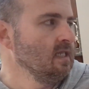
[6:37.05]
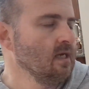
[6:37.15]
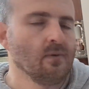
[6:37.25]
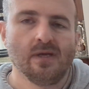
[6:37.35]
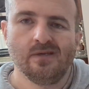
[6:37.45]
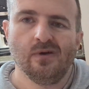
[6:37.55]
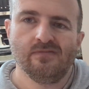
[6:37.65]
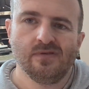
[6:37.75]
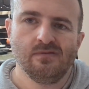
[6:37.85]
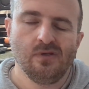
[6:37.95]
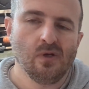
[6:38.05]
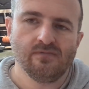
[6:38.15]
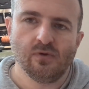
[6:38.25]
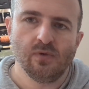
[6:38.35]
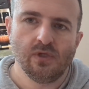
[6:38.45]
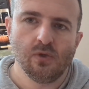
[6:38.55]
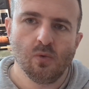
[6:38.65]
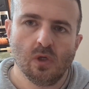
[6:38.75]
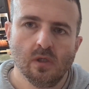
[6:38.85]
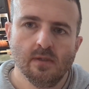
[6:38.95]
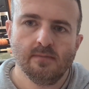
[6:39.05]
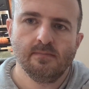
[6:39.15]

That way you have you don't have to redo work.